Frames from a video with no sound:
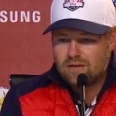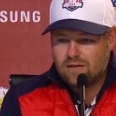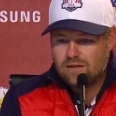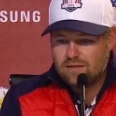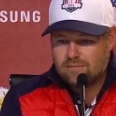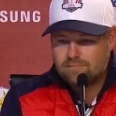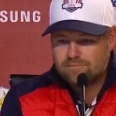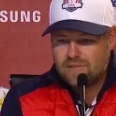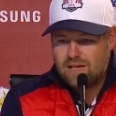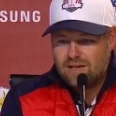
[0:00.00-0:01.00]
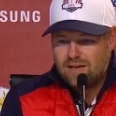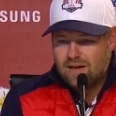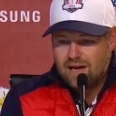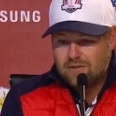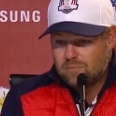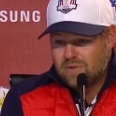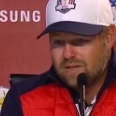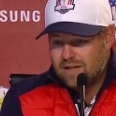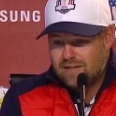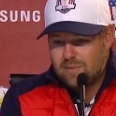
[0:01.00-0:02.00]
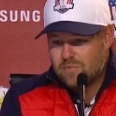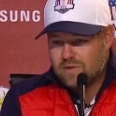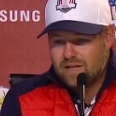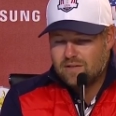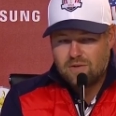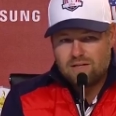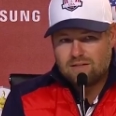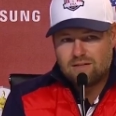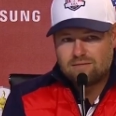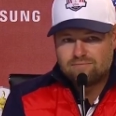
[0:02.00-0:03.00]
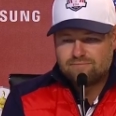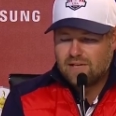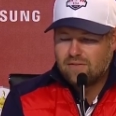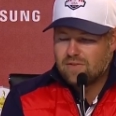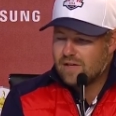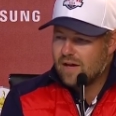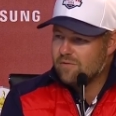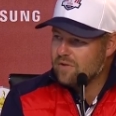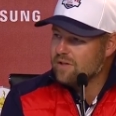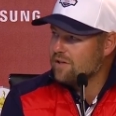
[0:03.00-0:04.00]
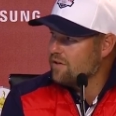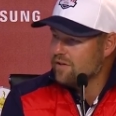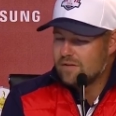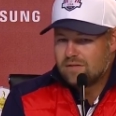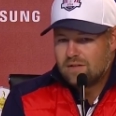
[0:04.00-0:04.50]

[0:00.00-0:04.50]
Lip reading: But at that point, I knew I had done everything I really could